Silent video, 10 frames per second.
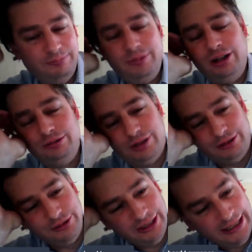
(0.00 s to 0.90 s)
bog
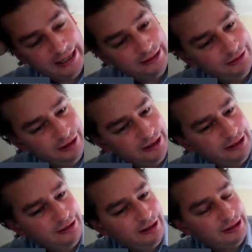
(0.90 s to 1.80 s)
rolls in Asda. I
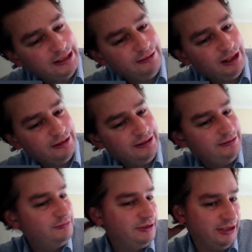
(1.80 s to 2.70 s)
don't know. I, I
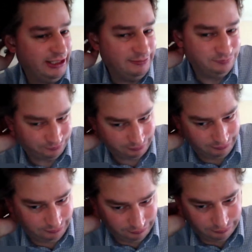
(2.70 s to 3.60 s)
didn't um,
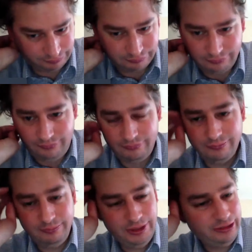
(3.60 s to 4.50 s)

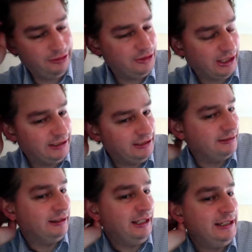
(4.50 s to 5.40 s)
because I
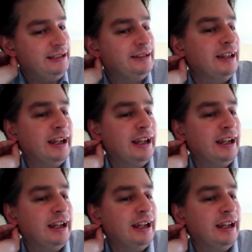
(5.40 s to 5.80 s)
didn't need